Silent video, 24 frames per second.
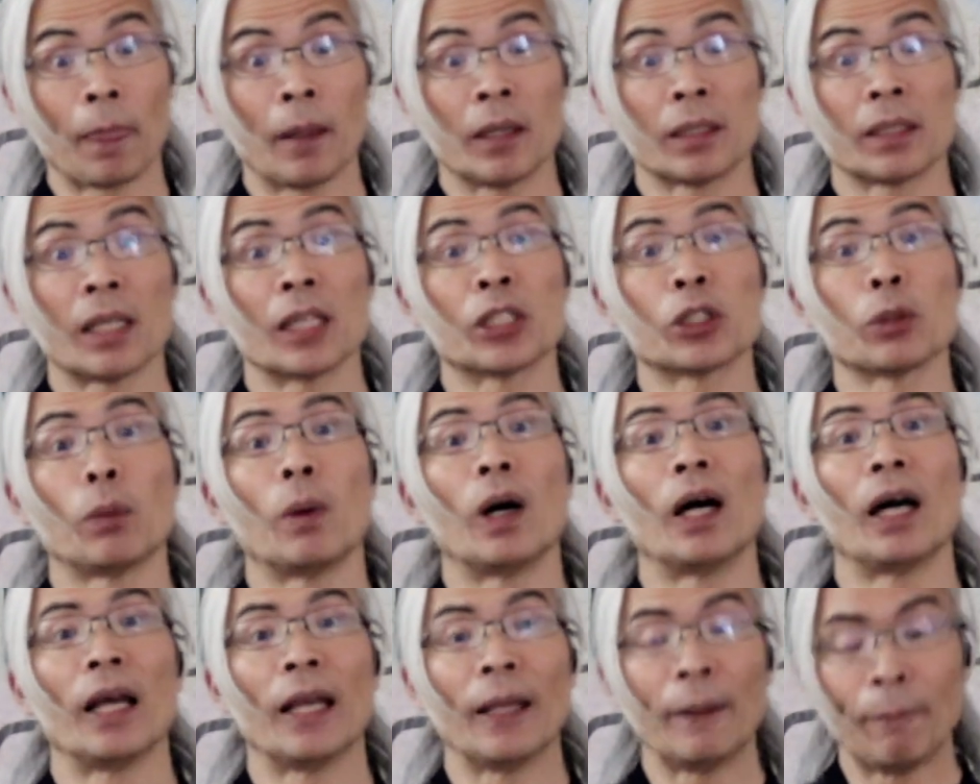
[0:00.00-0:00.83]
That's
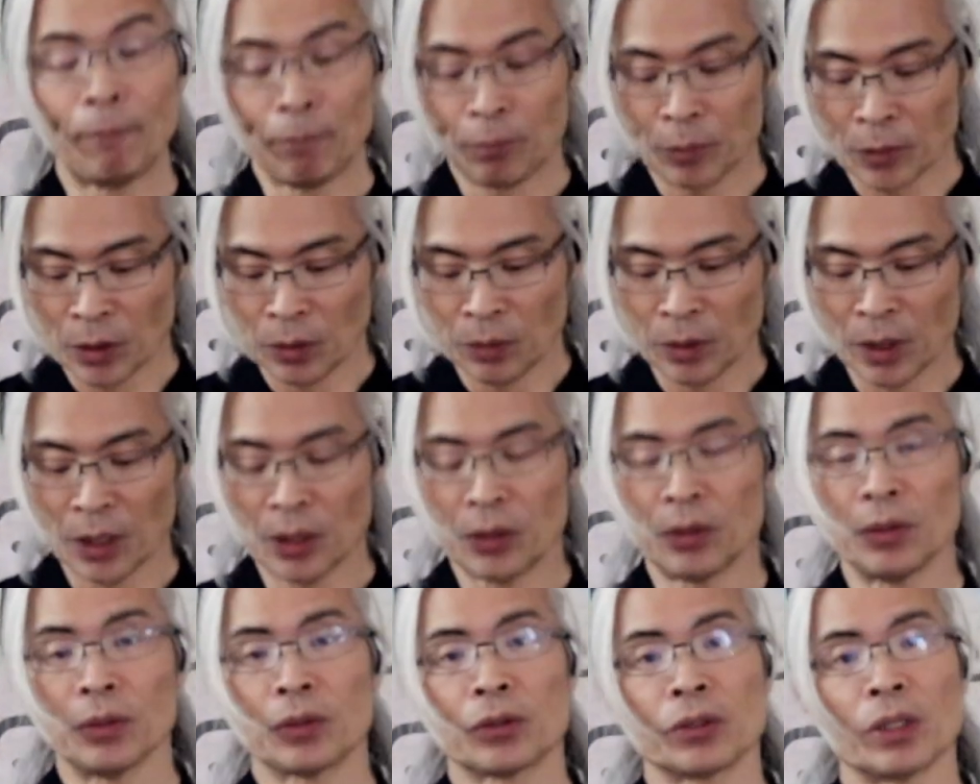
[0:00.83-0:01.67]
why you need
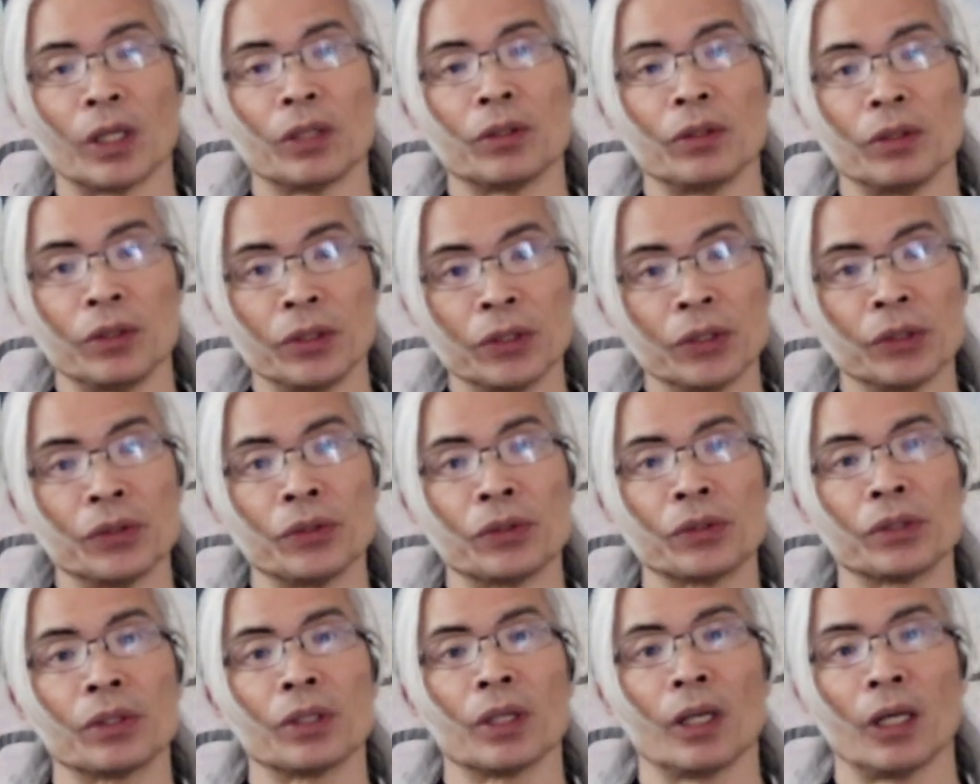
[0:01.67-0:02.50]
to try to
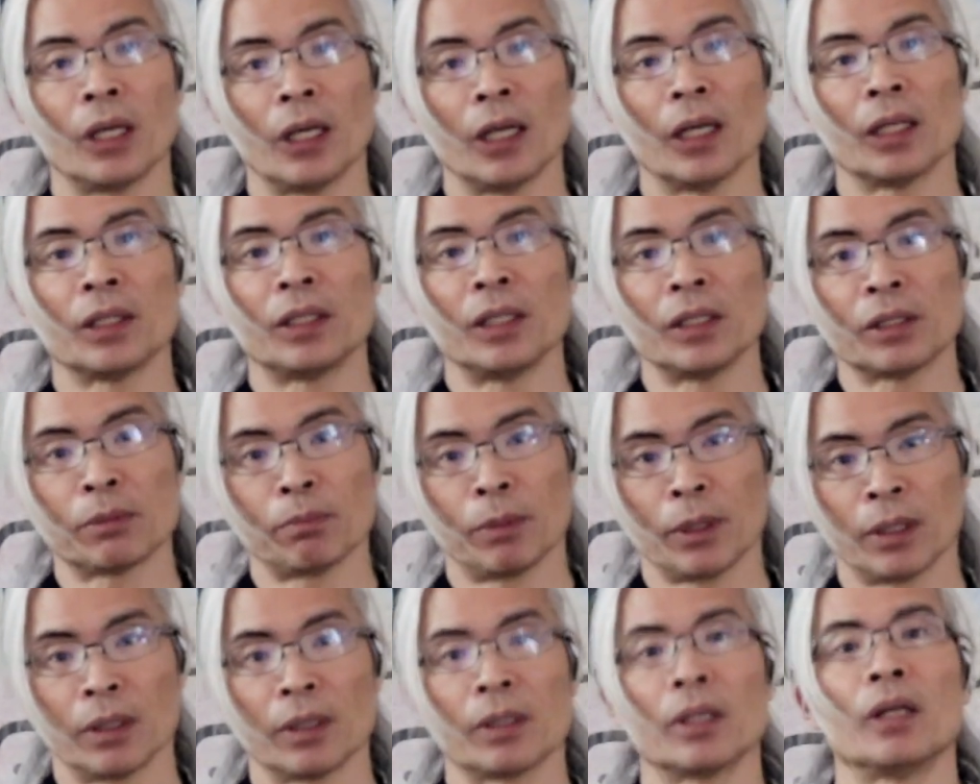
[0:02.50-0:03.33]
use this
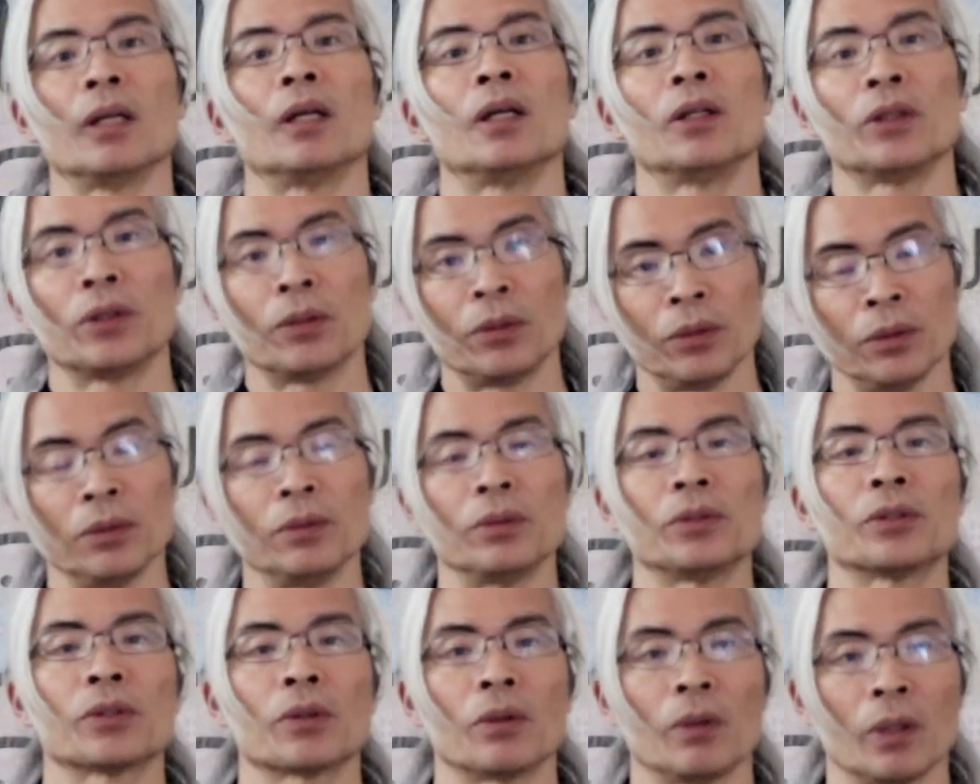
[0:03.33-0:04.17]
part to
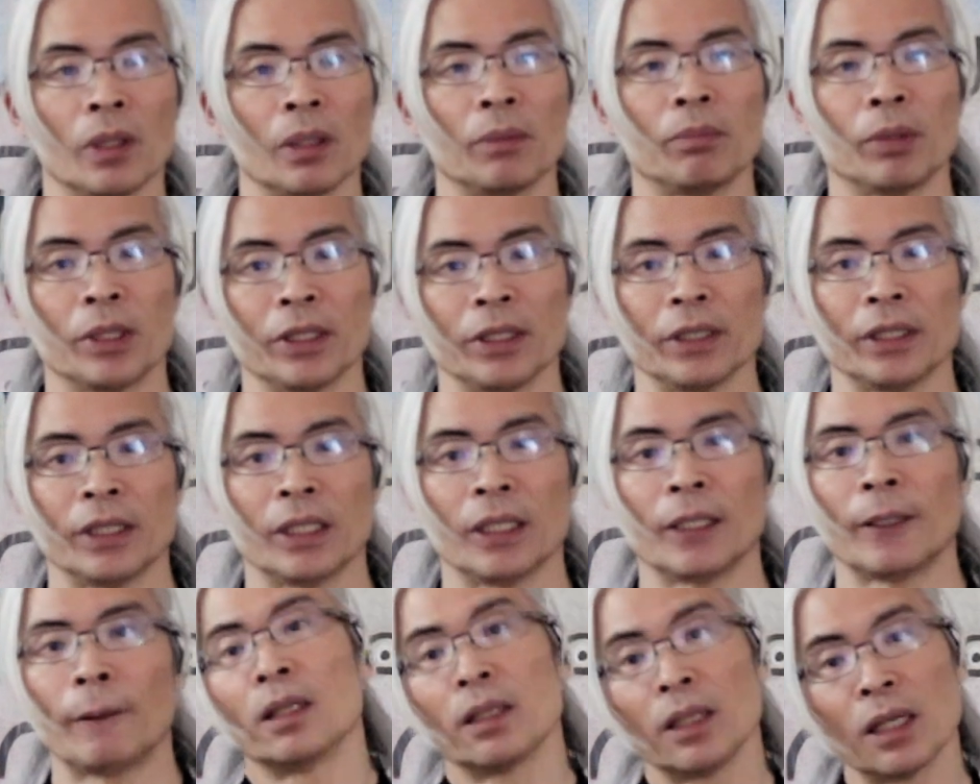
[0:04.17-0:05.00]
score a point.
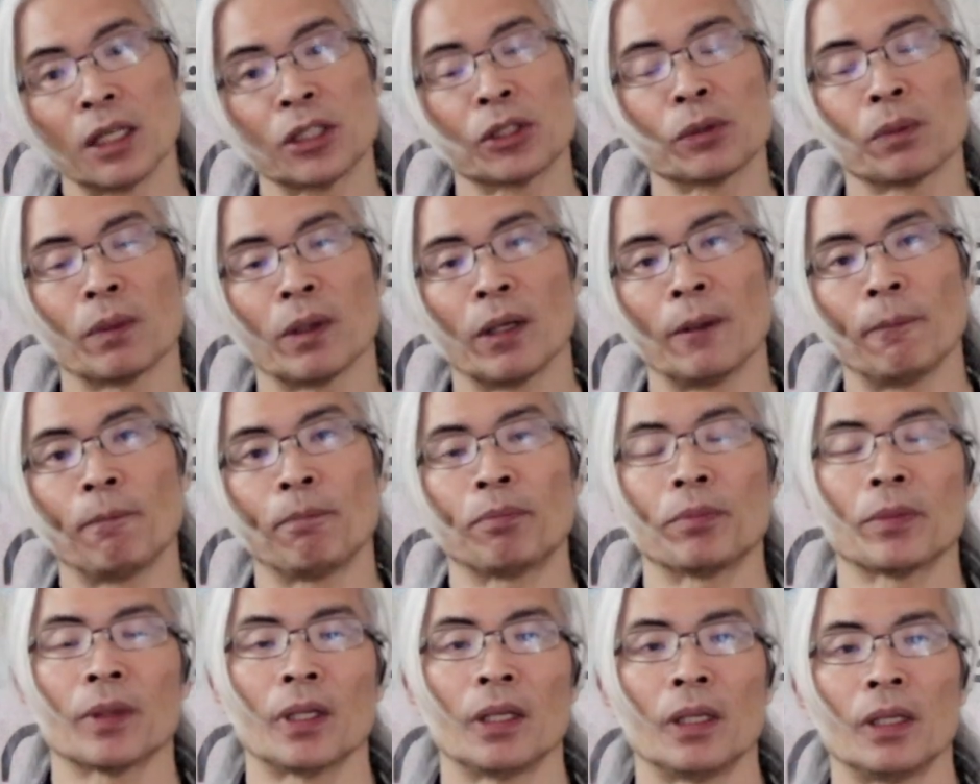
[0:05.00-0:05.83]
The next one
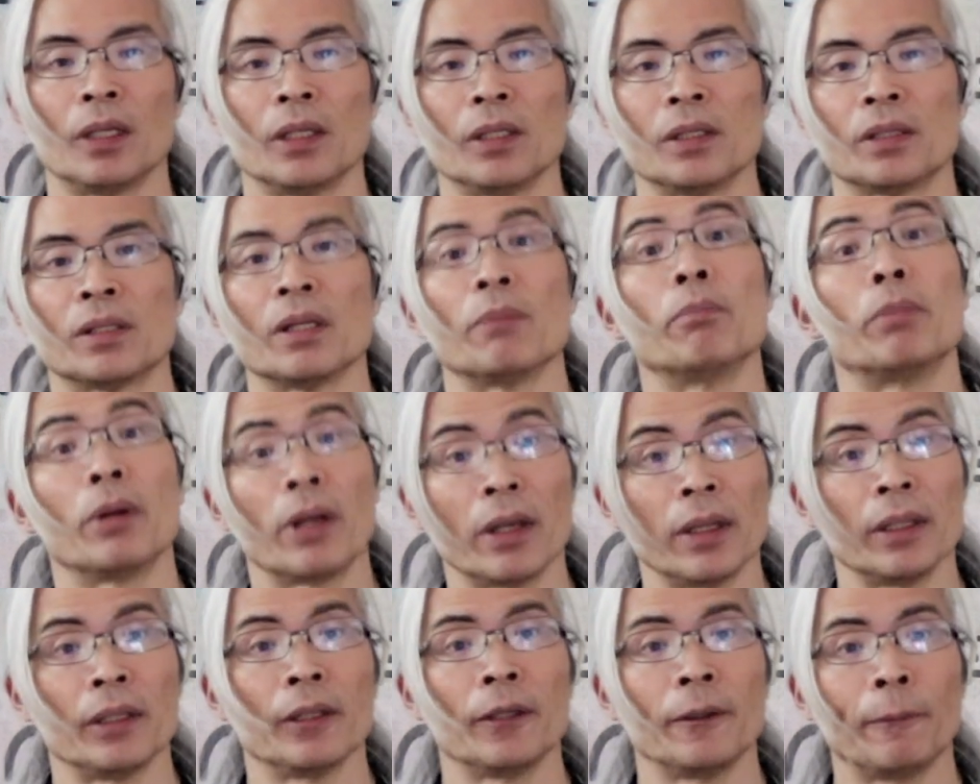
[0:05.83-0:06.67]
is a
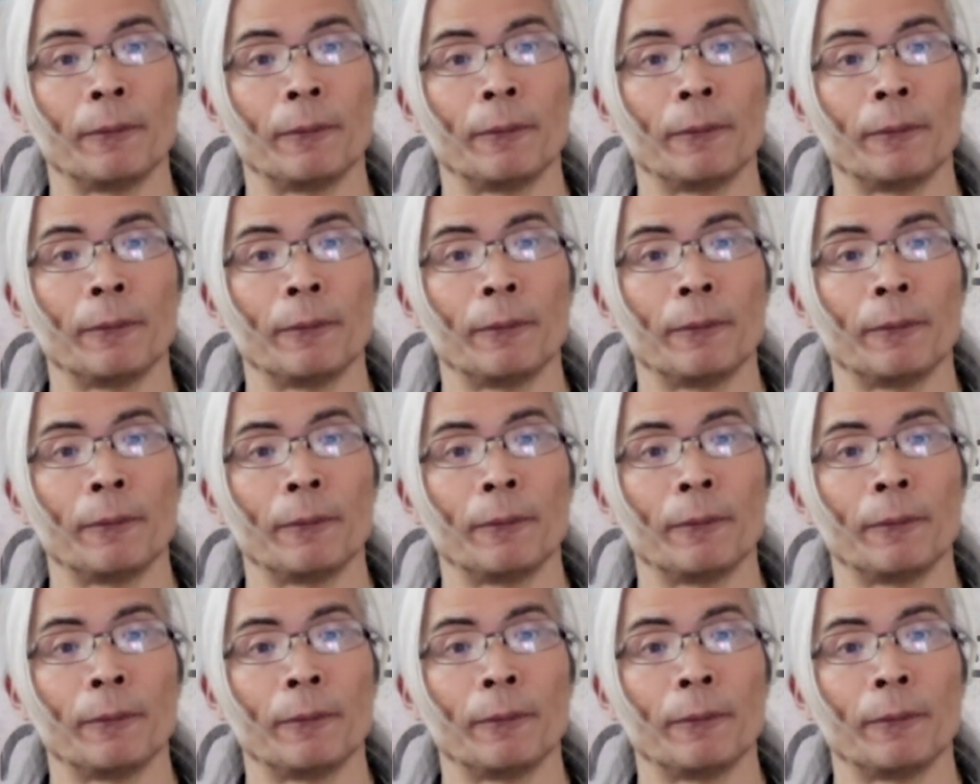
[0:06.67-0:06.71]
blade.